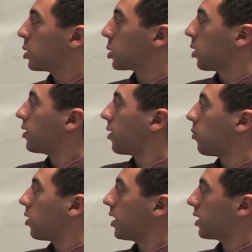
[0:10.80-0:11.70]
show that
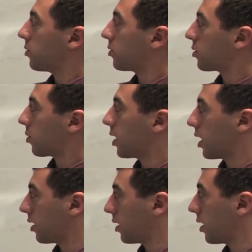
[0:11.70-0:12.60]
y equals 3
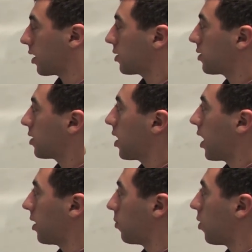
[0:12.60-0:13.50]
ln x
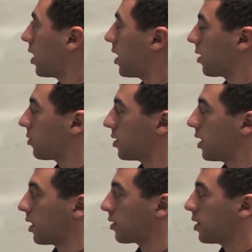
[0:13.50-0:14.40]
and y equals
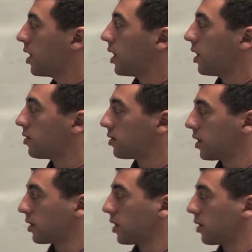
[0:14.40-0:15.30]
x
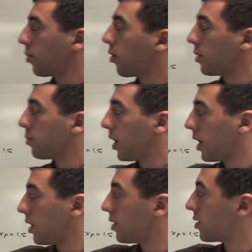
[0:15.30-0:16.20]
intersect at a point
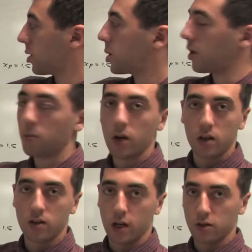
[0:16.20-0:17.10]
P such that
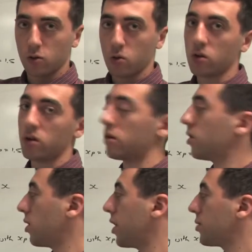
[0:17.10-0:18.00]
P's x-coordinate
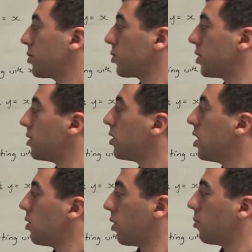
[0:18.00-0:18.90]
lies between
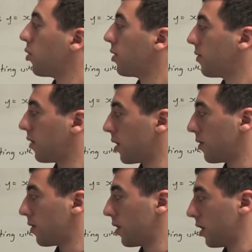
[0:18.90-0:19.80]

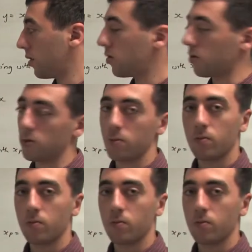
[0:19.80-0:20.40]
1.5 and 2.